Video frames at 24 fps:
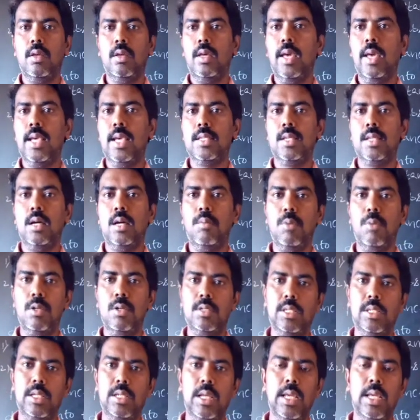Example,
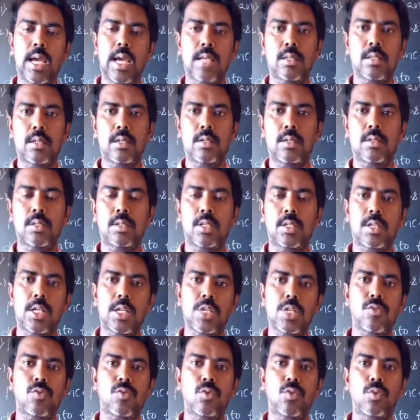citric acid,
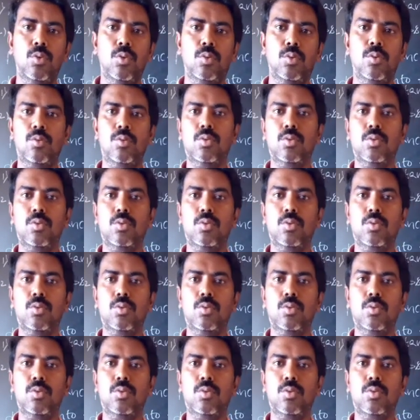citrus fruit.